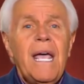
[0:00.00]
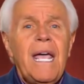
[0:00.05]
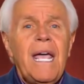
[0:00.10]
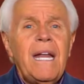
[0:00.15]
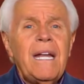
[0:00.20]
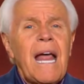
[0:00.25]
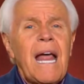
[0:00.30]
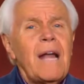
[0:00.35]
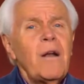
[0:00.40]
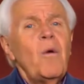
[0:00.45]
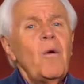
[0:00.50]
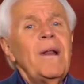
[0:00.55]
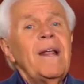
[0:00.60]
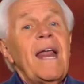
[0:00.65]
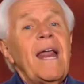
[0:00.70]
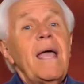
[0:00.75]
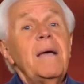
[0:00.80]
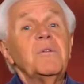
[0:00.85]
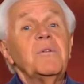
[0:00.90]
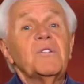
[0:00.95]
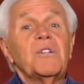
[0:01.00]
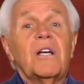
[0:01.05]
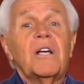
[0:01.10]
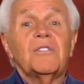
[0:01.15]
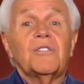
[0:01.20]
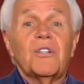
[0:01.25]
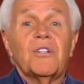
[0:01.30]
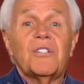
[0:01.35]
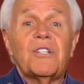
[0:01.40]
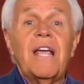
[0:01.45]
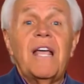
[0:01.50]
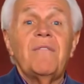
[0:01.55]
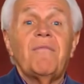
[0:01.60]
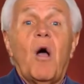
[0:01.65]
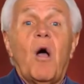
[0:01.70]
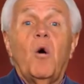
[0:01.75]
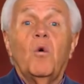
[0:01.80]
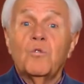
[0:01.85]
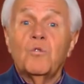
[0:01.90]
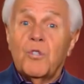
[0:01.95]
It not only enables us to save
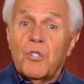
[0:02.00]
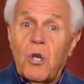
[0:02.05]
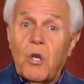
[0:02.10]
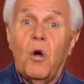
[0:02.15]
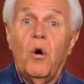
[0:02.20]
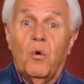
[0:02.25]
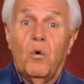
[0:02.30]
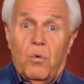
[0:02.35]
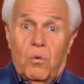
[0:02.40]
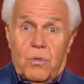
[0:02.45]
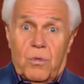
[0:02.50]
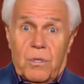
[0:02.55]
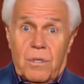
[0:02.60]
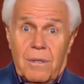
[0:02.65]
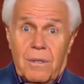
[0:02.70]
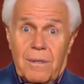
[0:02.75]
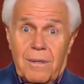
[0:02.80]
our own souls,